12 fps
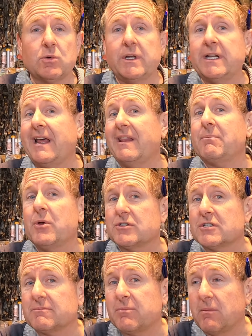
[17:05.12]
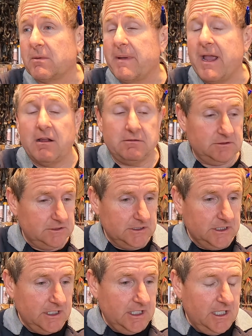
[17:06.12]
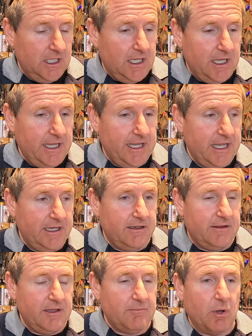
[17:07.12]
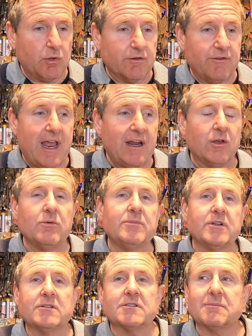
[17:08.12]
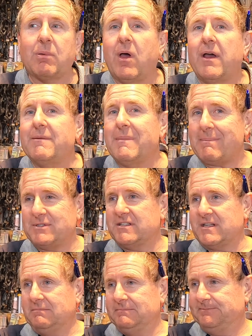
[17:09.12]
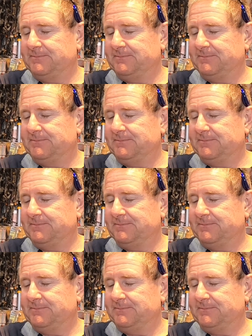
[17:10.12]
sorting another person's problem out and the builder of that loom didn't supply the map sensor.